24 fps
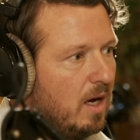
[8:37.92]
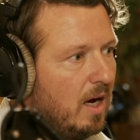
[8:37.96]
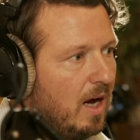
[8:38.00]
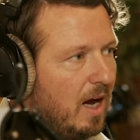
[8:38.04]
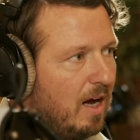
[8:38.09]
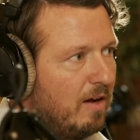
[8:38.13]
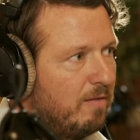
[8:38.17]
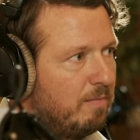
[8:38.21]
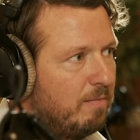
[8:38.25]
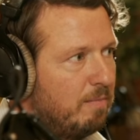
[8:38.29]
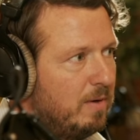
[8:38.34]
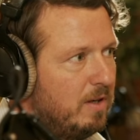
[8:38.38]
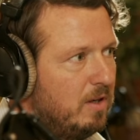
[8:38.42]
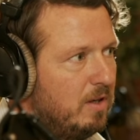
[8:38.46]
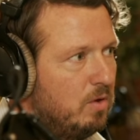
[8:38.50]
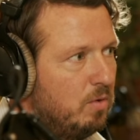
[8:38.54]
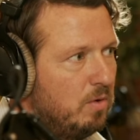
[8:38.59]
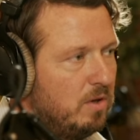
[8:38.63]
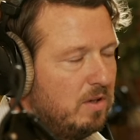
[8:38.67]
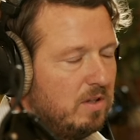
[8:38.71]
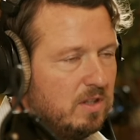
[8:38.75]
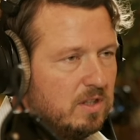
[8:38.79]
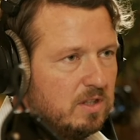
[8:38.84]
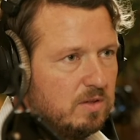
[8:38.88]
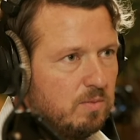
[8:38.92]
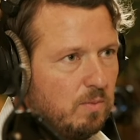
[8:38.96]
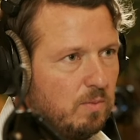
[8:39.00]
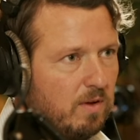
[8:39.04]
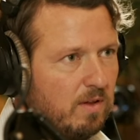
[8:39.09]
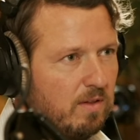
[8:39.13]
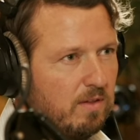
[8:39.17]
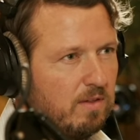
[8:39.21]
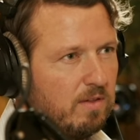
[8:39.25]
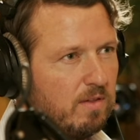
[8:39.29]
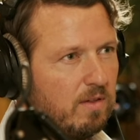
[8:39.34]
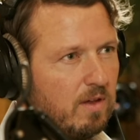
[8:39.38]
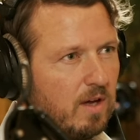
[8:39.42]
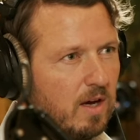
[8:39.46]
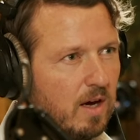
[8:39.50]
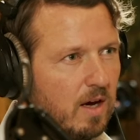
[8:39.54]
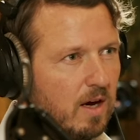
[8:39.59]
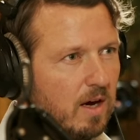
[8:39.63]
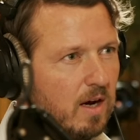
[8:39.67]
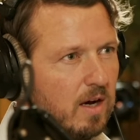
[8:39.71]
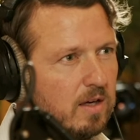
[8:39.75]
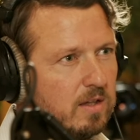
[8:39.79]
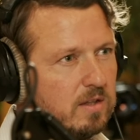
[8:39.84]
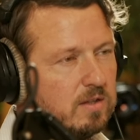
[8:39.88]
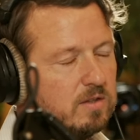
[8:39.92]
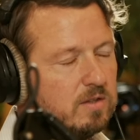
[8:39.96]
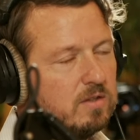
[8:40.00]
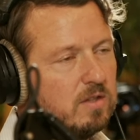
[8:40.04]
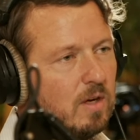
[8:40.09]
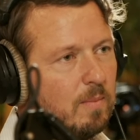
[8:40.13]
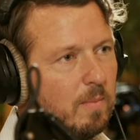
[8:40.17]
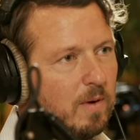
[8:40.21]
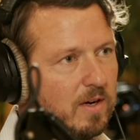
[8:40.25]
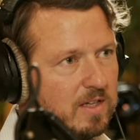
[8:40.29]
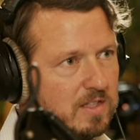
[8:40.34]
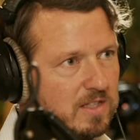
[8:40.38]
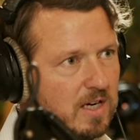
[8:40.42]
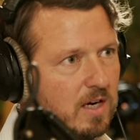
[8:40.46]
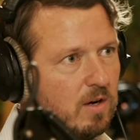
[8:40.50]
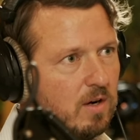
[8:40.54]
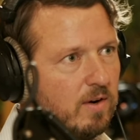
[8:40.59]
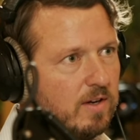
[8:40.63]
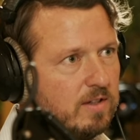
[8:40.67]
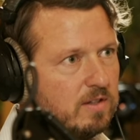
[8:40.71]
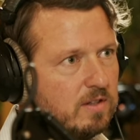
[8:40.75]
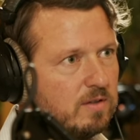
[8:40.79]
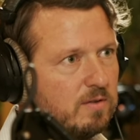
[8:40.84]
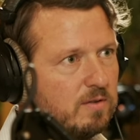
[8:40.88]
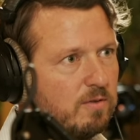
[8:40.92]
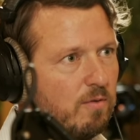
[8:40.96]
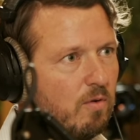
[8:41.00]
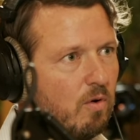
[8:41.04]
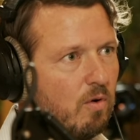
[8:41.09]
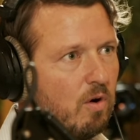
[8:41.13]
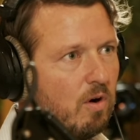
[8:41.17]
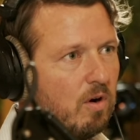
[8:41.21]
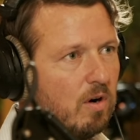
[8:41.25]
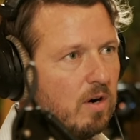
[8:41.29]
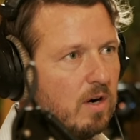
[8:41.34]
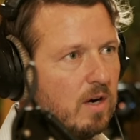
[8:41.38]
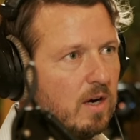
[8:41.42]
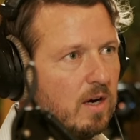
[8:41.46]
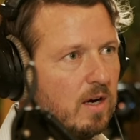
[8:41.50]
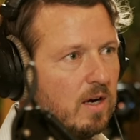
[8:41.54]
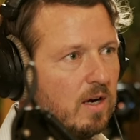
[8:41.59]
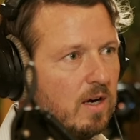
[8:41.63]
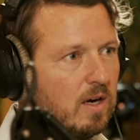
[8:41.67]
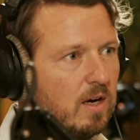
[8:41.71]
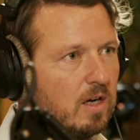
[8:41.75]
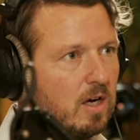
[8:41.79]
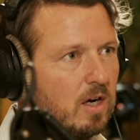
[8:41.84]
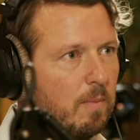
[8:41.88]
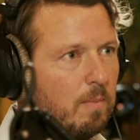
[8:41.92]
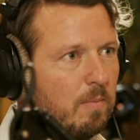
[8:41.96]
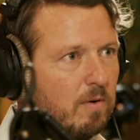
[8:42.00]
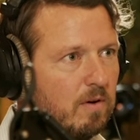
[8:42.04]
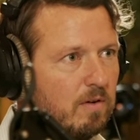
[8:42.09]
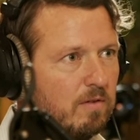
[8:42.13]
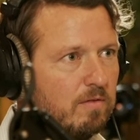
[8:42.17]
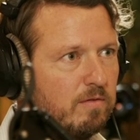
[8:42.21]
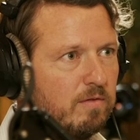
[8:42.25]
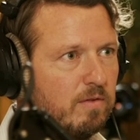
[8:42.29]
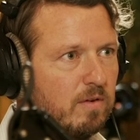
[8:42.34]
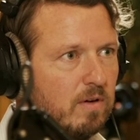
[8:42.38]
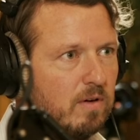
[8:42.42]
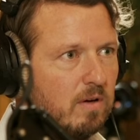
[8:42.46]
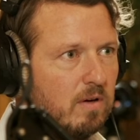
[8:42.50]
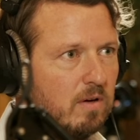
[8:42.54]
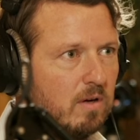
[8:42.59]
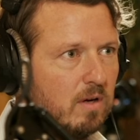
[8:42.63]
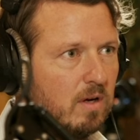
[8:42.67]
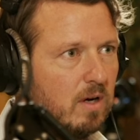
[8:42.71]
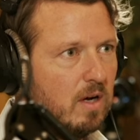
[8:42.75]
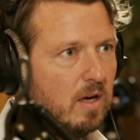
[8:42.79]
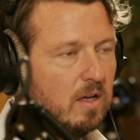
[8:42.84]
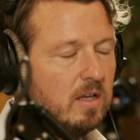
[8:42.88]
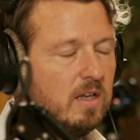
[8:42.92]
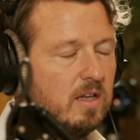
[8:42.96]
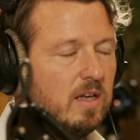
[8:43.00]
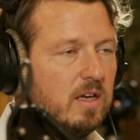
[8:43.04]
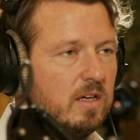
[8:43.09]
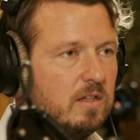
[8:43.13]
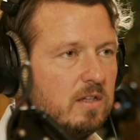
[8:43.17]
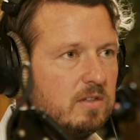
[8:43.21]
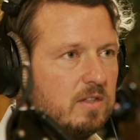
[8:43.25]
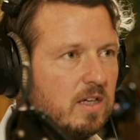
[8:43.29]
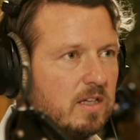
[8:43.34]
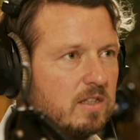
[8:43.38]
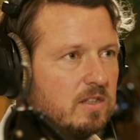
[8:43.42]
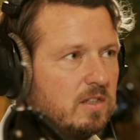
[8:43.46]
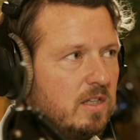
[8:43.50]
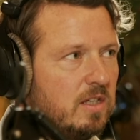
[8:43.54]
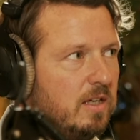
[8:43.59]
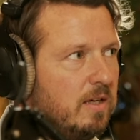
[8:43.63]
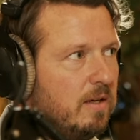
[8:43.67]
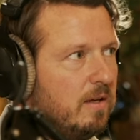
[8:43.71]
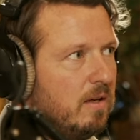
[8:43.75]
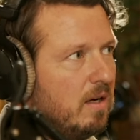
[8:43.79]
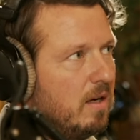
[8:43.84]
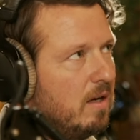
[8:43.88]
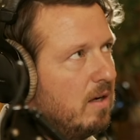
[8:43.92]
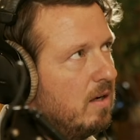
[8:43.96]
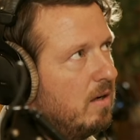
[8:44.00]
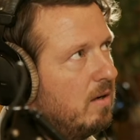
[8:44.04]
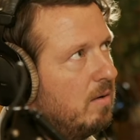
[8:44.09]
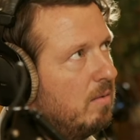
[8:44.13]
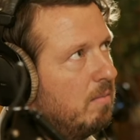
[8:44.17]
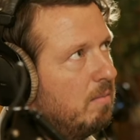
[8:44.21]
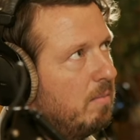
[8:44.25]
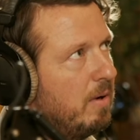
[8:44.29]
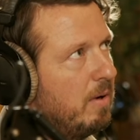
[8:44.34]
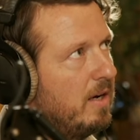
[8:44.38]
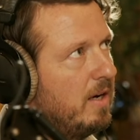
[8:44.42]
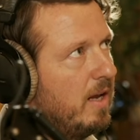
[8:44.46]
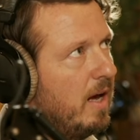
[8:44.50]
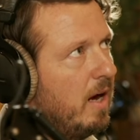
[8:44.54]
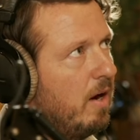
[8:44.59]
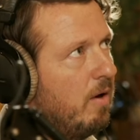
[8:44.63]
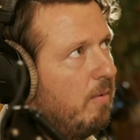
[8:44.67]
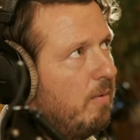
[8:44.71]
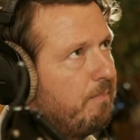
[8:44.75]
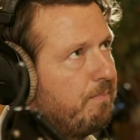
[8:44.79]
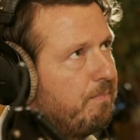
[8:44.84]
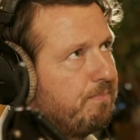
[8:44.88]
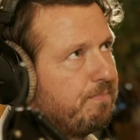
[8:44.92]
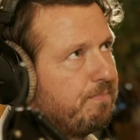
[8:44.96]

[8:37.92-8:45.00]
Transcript: I've been doing this with uh, some accelerators for uh, a couple of uh, years actually uh, by now,